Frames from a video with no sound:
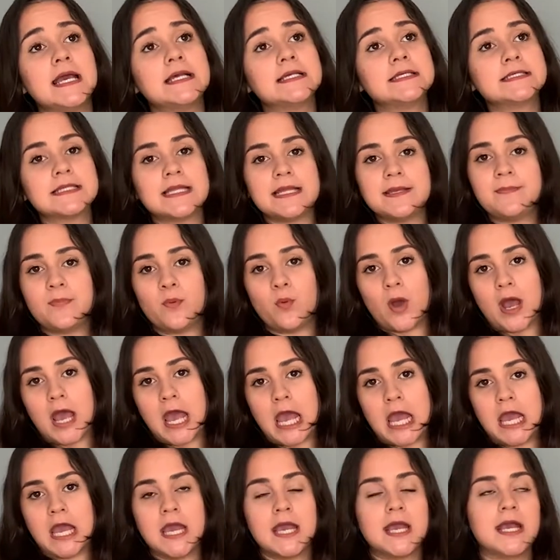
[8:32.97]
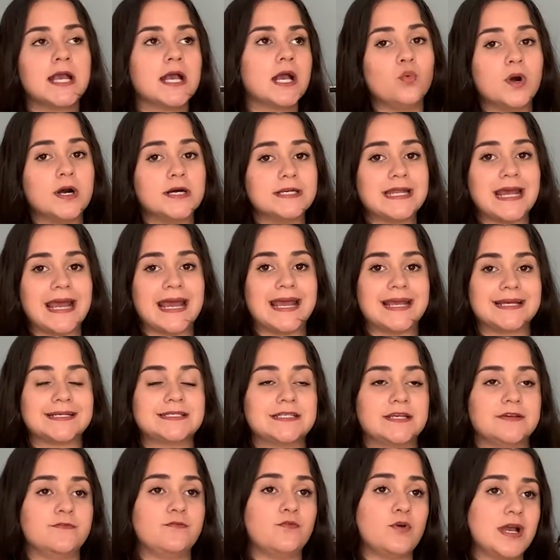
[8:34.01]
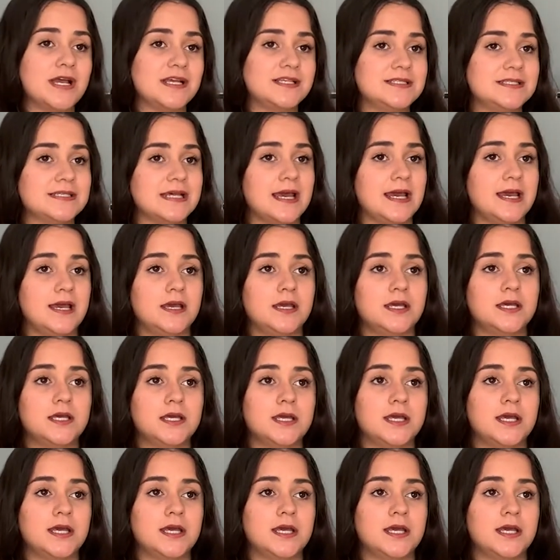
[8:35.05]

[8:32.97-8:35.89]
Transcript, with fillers: sleepwear, one active wear set,